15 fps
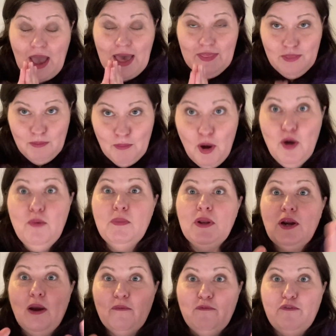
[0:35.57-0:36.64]
at the
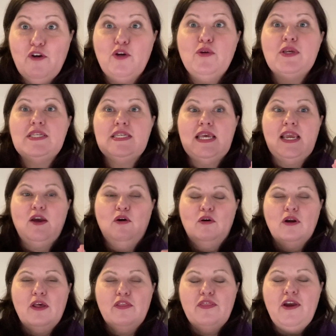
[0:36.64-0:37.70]
moment, I'm focusing
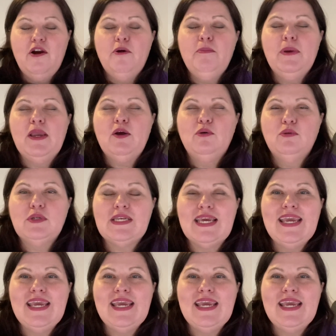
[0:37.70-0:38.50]
on a therapy called